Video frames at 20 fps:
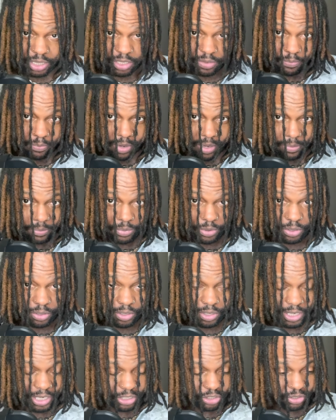
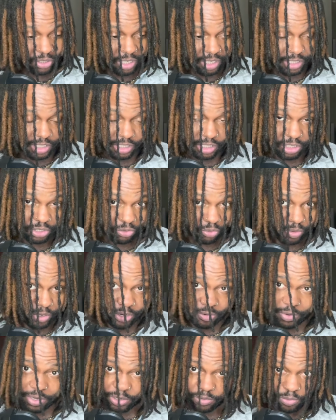member introduction, so we
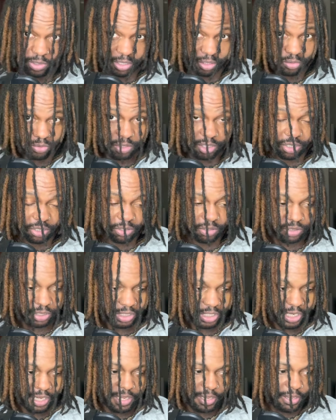already went through those.
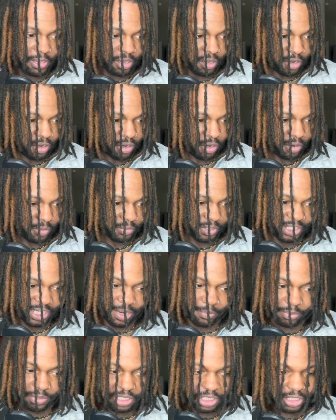
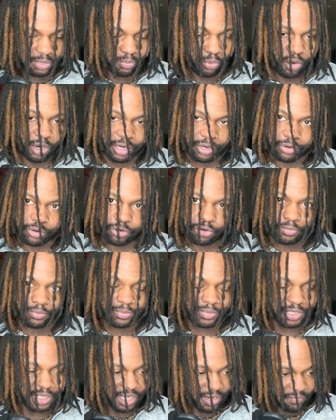Japanese boy
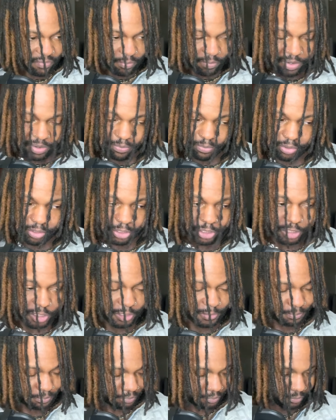group, 7
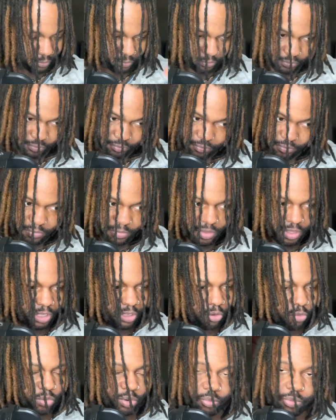members.
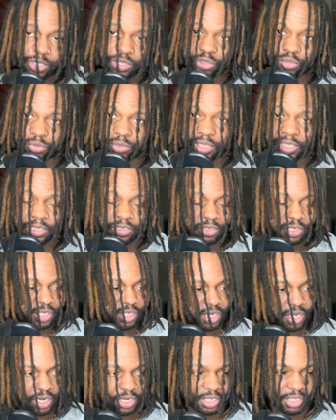We went through Leader the
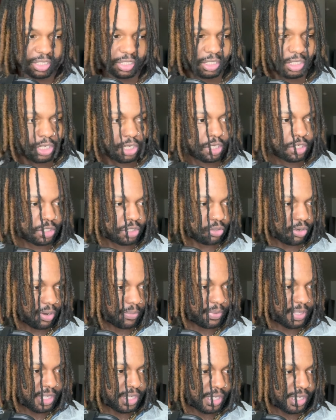Youngest, so I'm
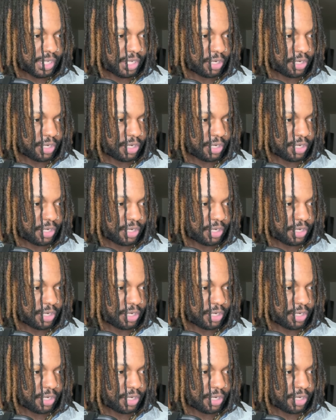going to get